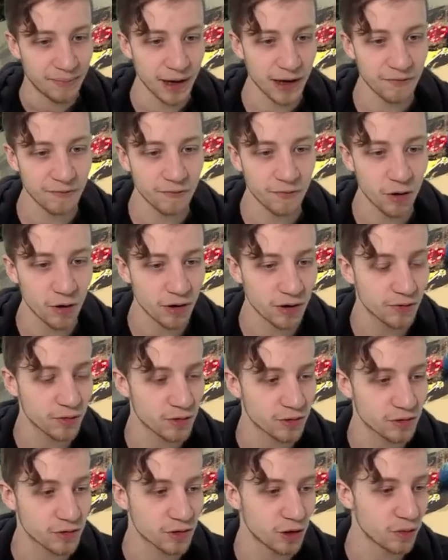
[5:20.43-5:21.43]
my work
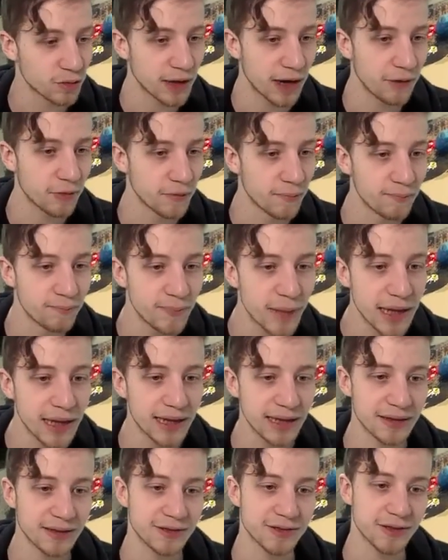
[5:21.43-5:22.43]
would slow down
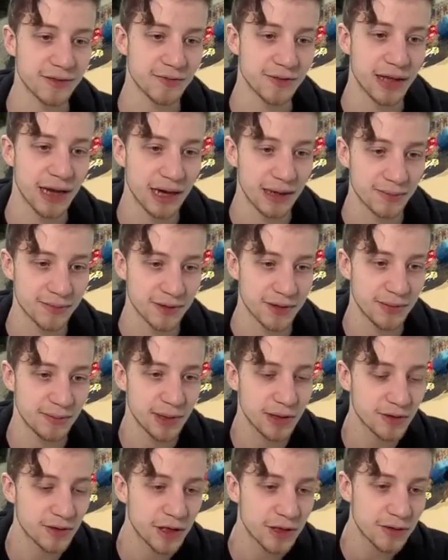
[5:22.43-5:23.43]
millions of times
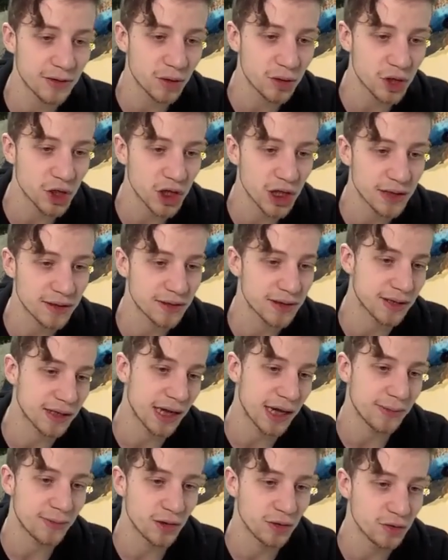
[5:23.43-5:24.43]
because it's not just the
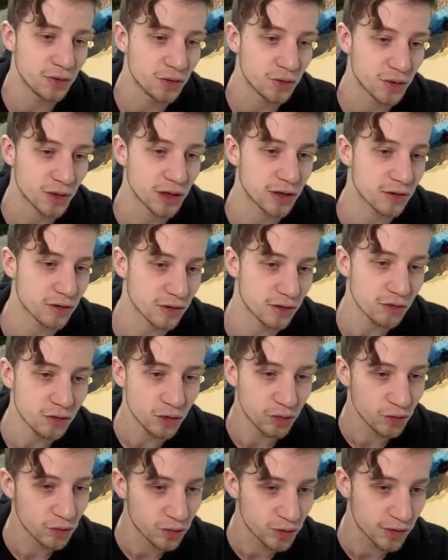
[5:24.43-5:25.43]
time you lose, it's also
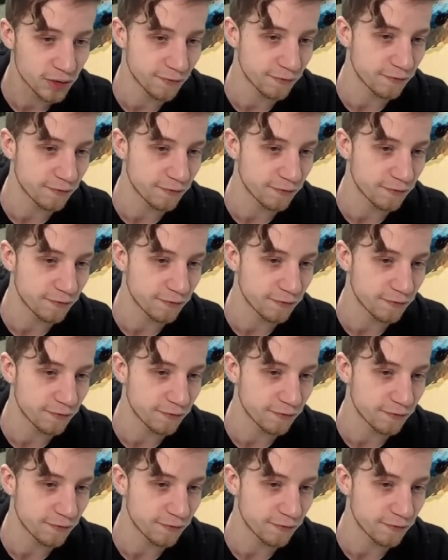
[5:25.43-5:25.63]
you lose the